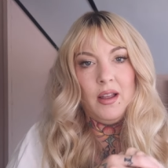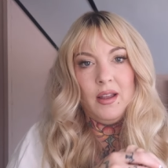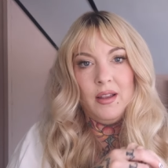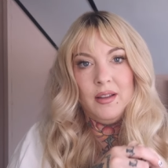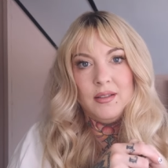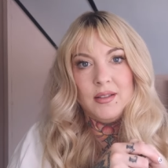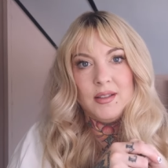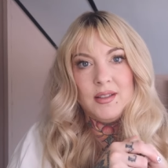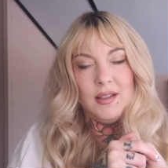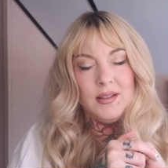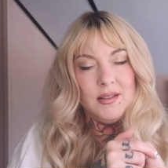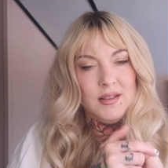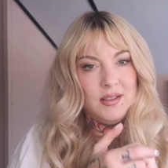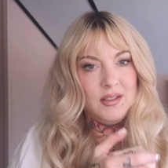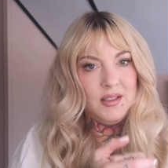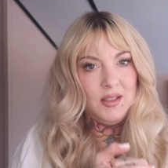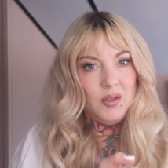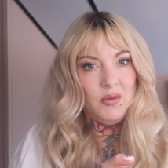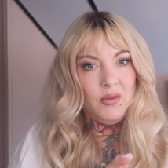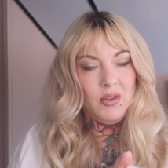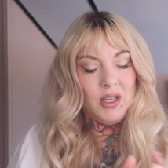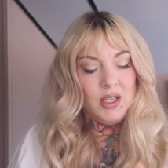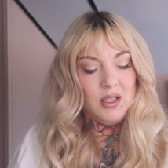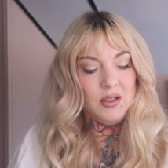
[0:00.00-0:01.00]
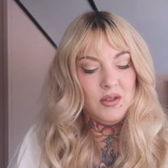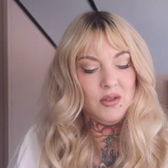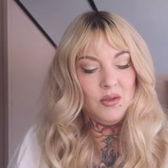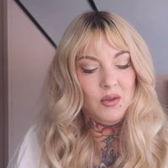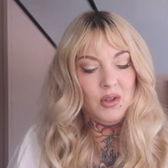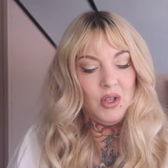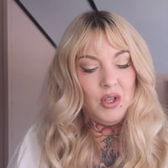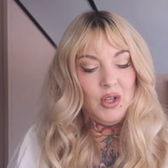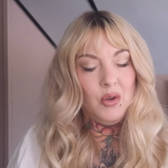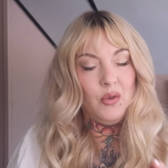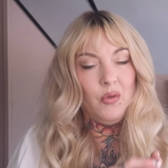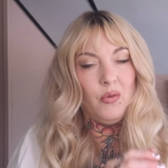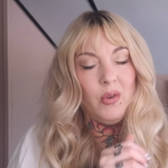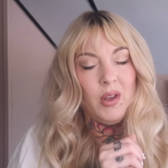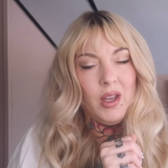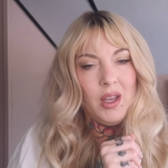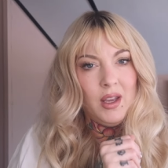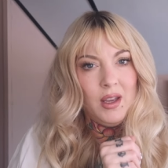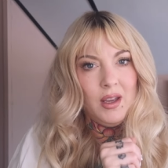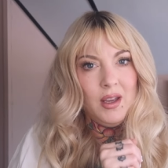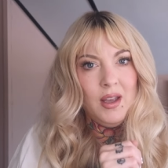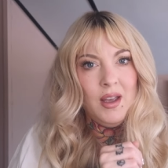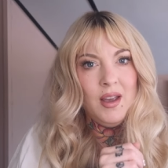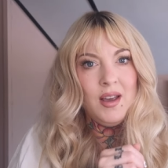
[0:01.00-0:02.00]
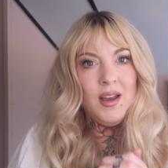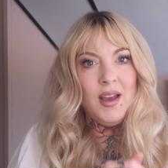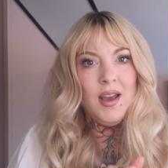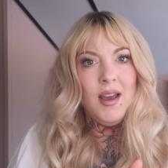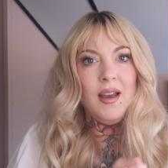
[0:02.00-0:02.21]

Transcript: a sensitivity to the UV